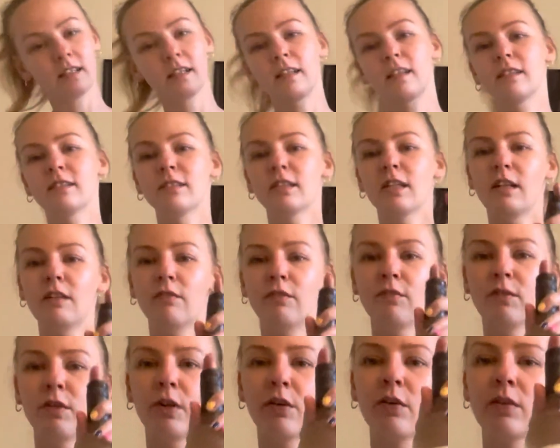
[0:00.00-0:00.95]
Let's get a
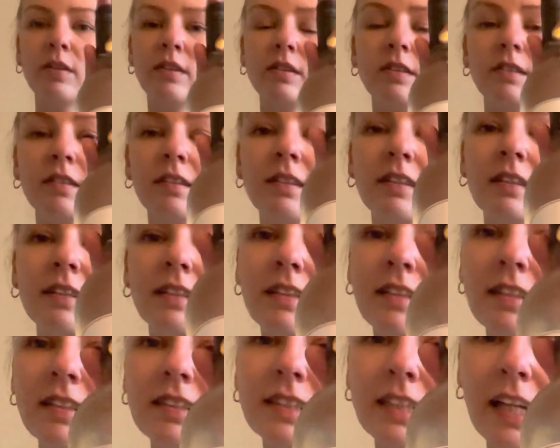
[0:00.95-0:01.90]
view.
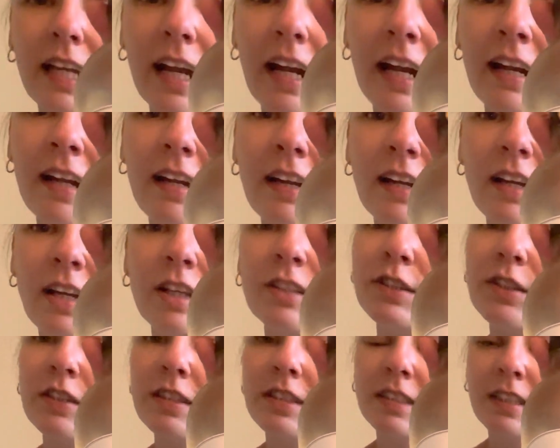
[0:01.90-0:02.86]
See here.
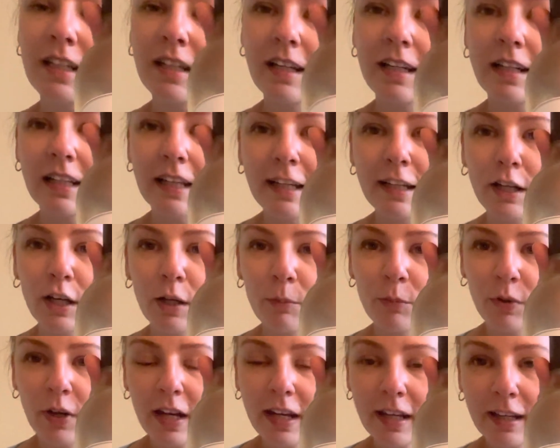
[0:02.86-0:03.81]
So this is a Klinker
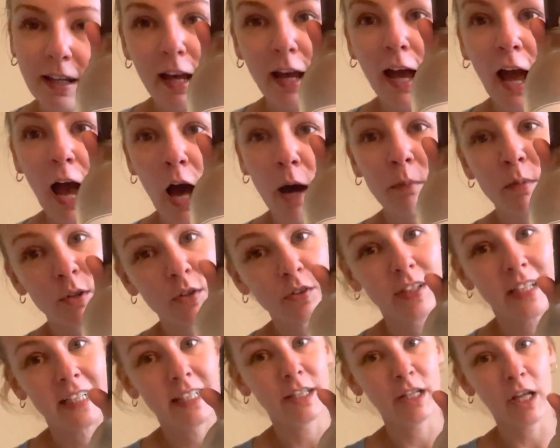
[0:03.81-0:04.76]
brick
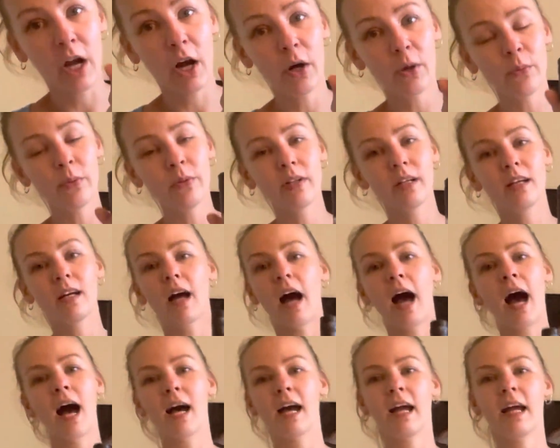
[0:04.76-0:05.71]
Albarino.
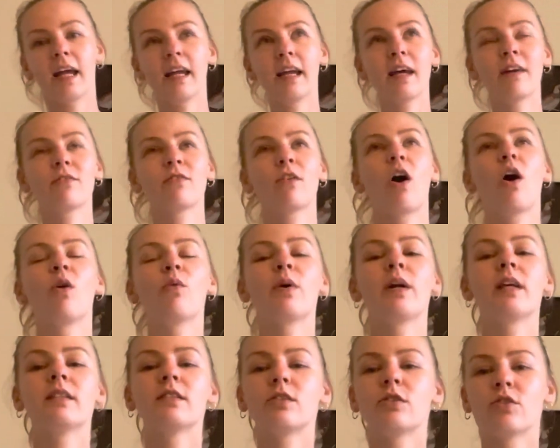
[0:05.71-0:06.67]
I have
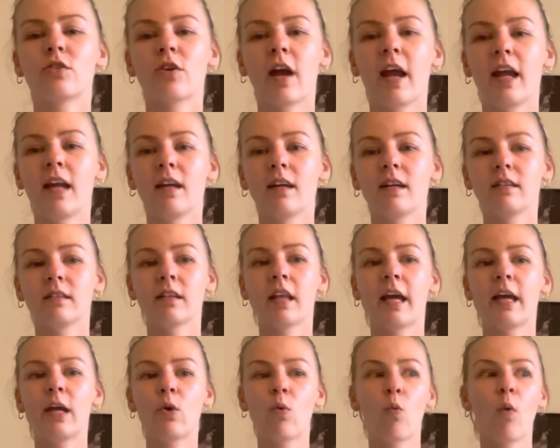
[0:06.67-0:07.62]
always drank
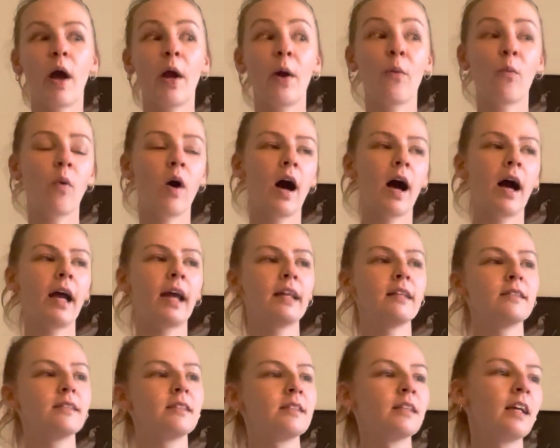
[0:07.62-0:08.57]
light white
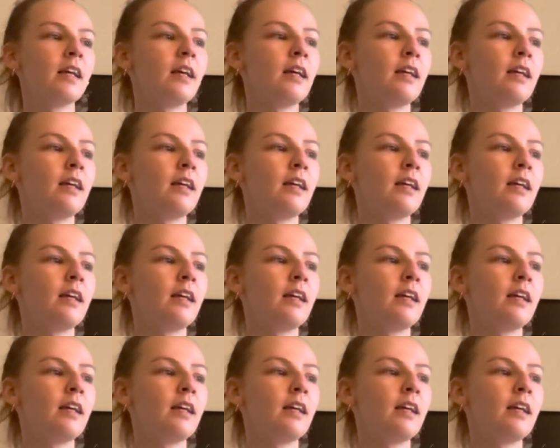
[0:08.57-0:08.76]
wines.